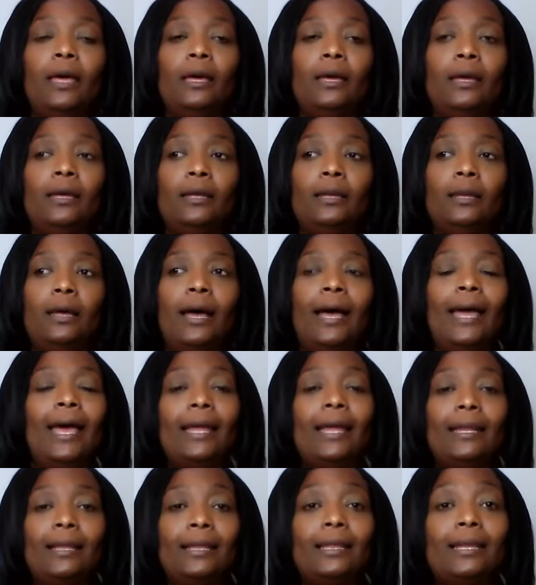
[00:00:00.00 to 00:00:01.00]
and I
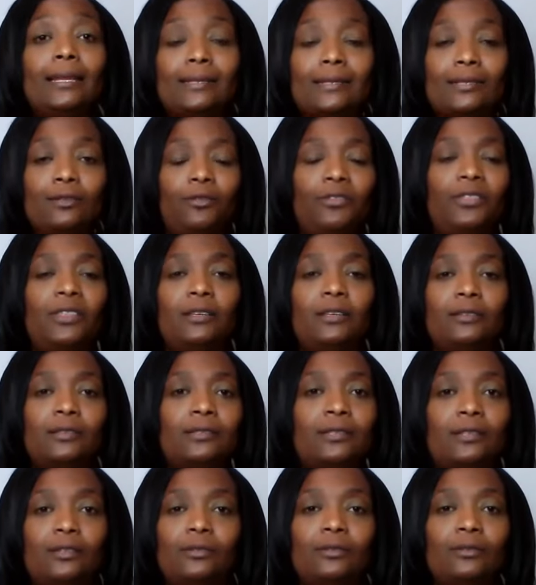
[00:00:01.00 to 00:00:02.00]
had a list of
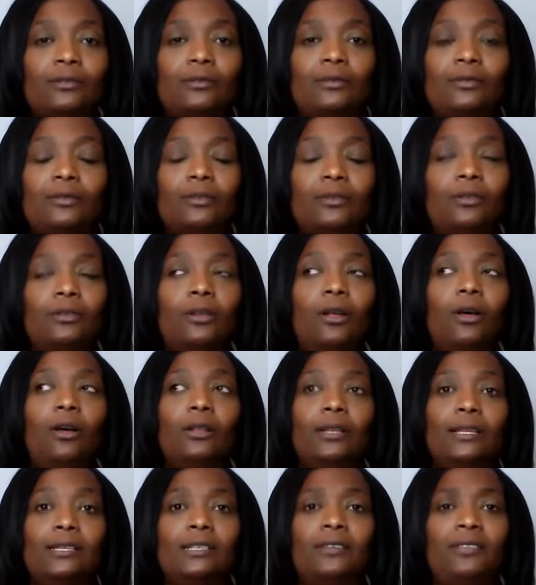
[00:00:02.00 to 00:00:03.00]
things to do,
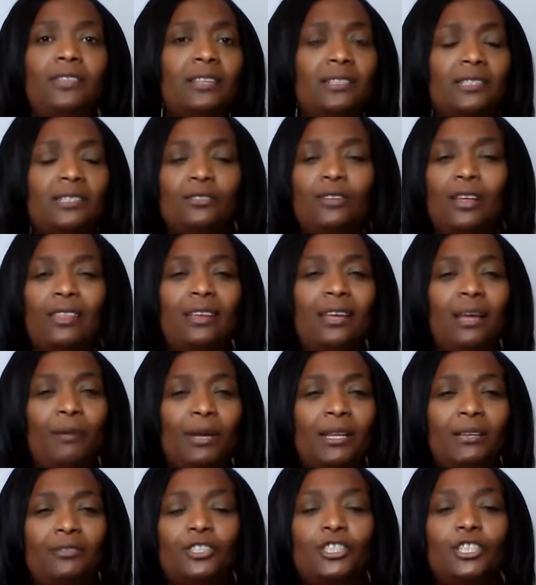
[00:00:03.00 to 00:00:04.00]
long list of things to do. I think I
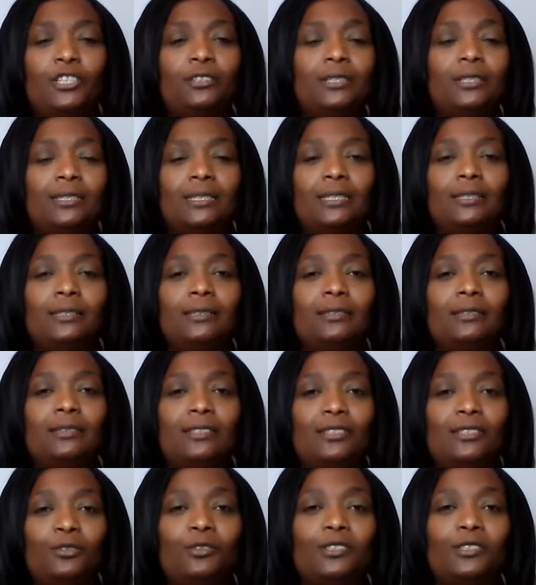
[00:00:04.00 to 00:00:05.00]
might have shared this in
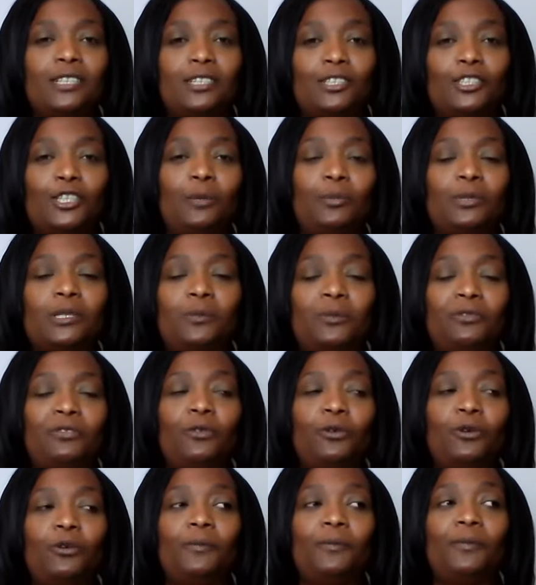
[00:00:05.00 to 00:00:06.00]
the stories that shape us
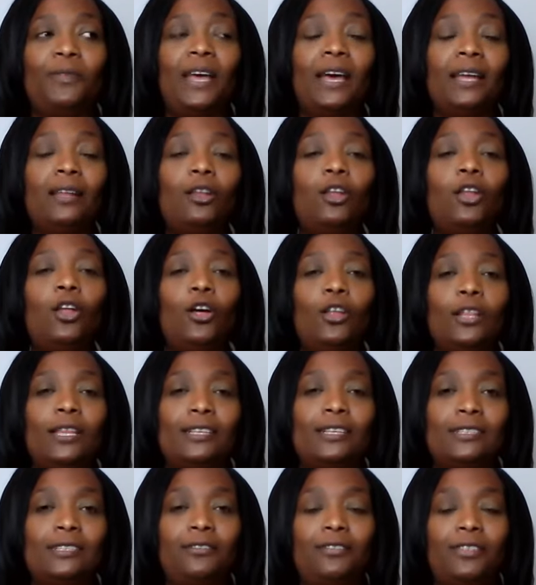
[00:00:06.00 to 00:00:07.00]
before. I had a long
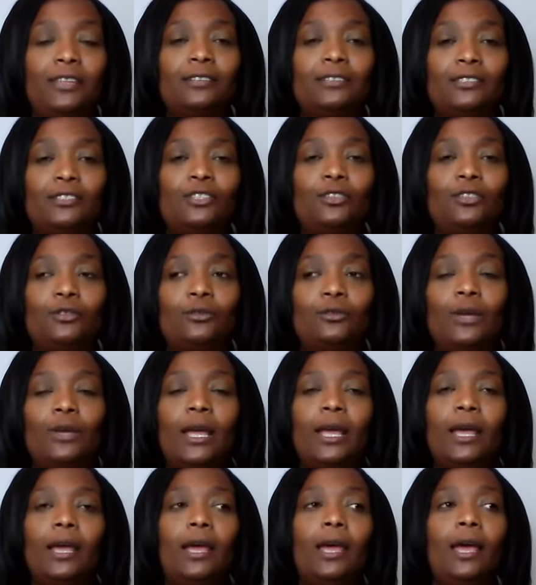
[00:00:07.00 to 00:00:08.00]
list of things to do.
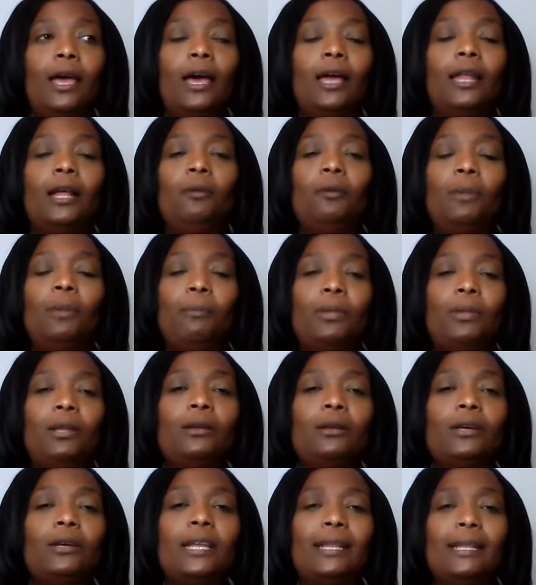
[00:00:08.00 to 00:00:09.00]
And I remember
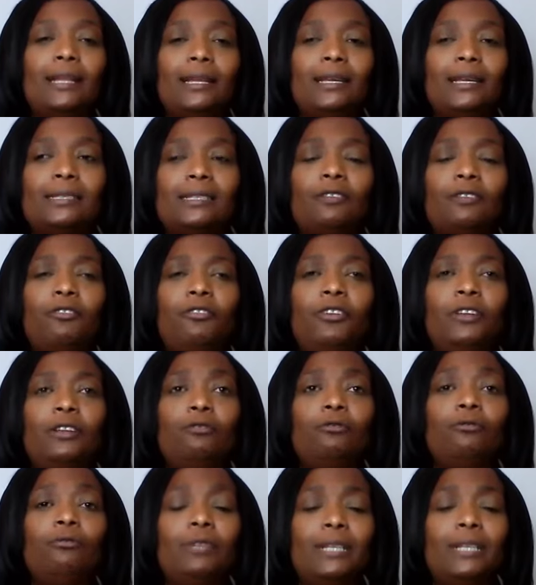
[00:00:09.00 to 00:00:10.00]
looking at the list and
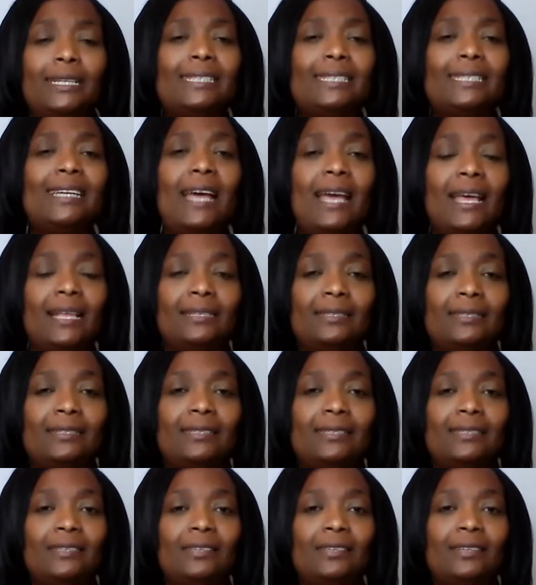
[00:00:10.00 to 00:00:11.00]
feeling really
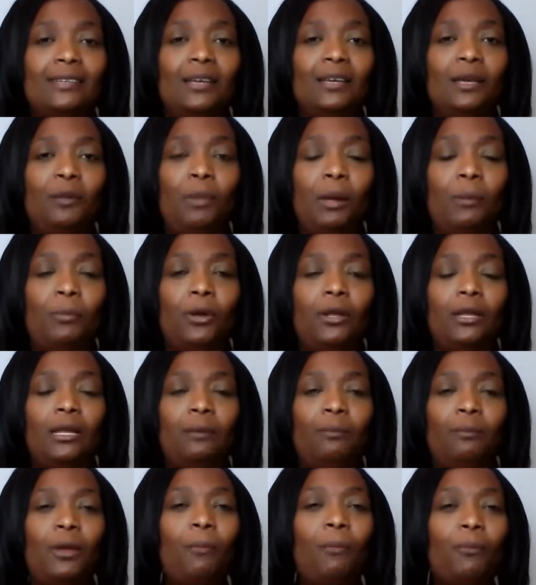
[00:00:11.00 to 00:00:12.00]
tense in my
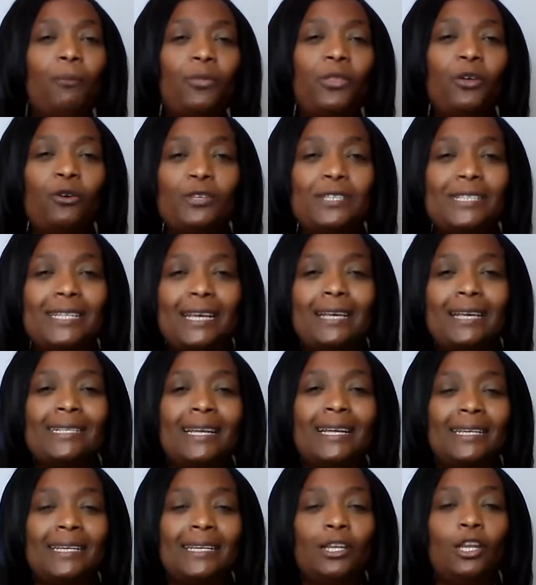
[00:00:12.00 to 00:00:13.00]
body. But those
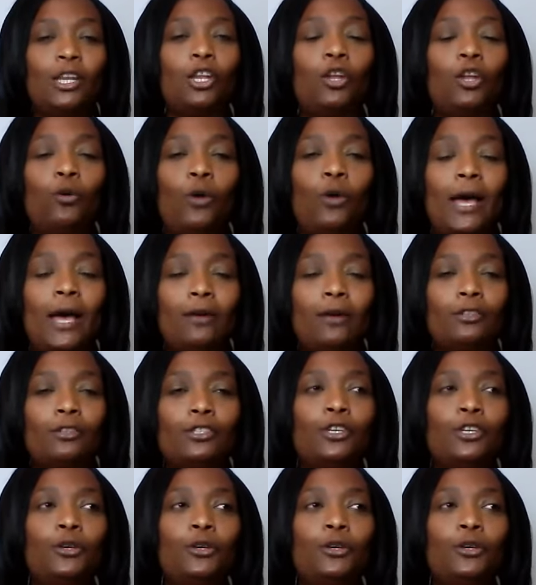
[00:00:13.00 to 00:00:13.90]
days I didn't know how